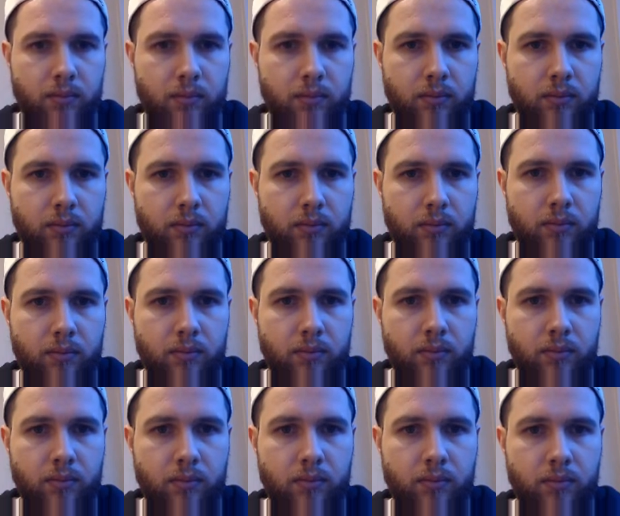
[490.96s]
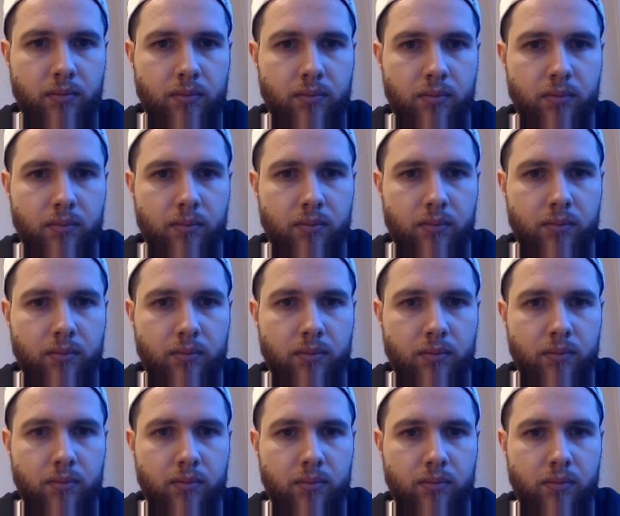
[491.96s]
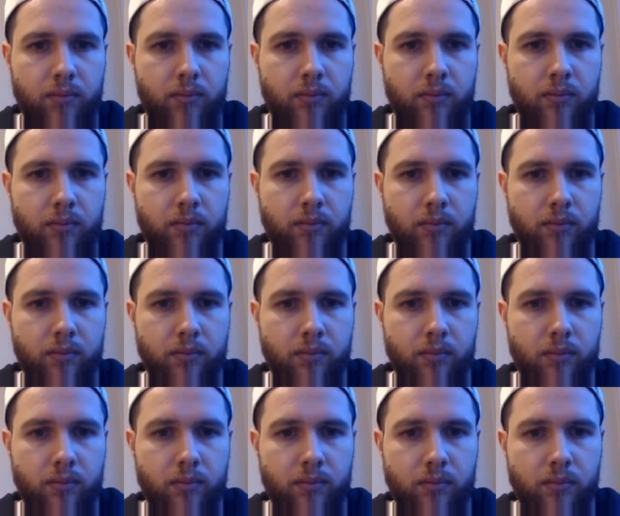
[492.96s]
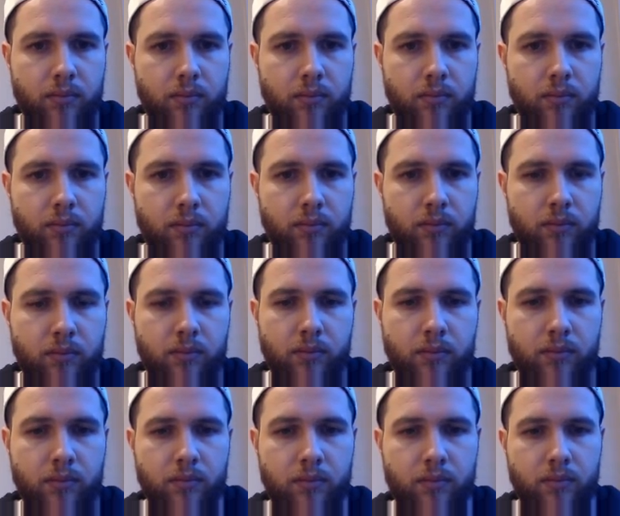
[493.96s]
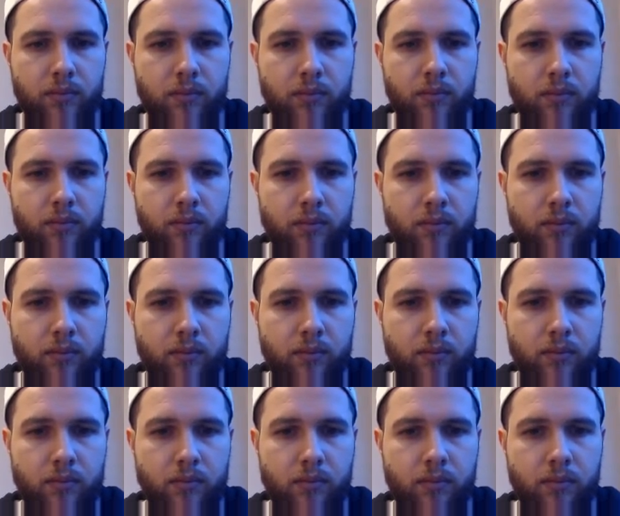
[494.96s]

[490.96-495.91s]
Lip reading: [no speech]